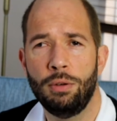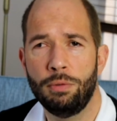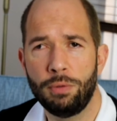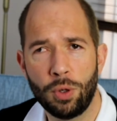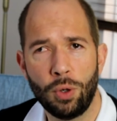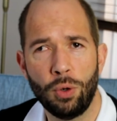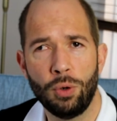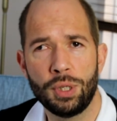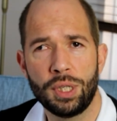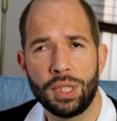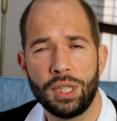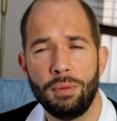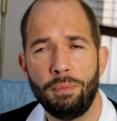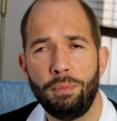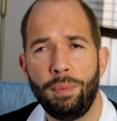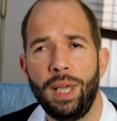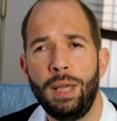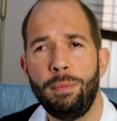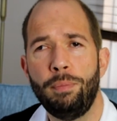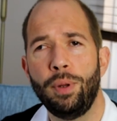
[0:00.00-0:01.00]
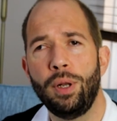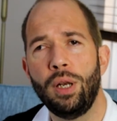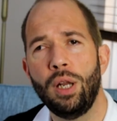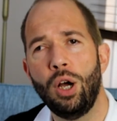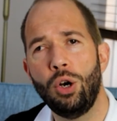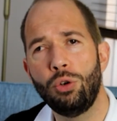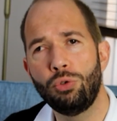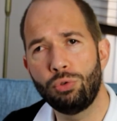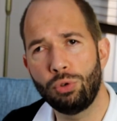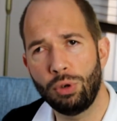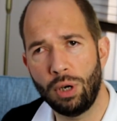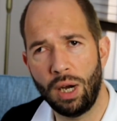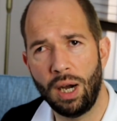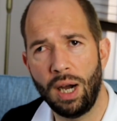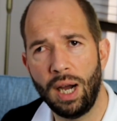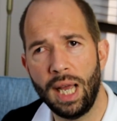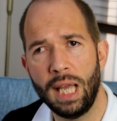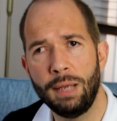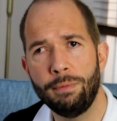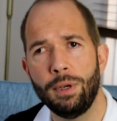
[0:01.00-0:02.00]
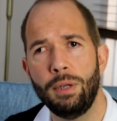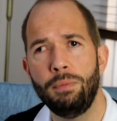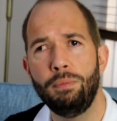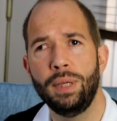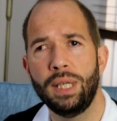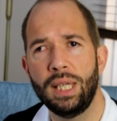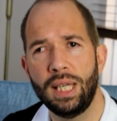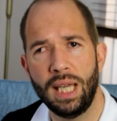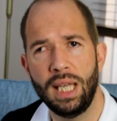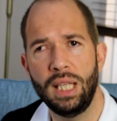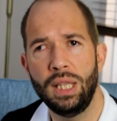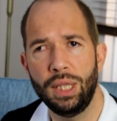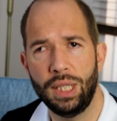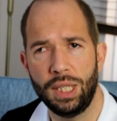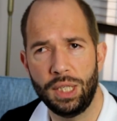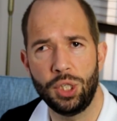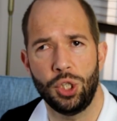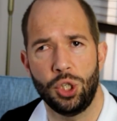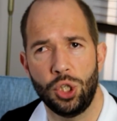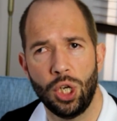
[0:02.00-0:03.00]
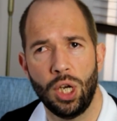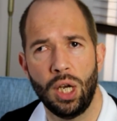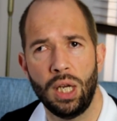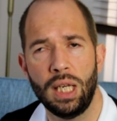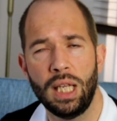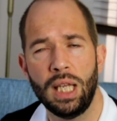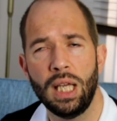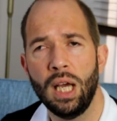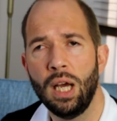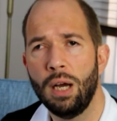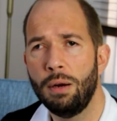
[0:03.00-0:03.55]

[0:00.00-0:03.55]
of course, that people arrive and begin this journey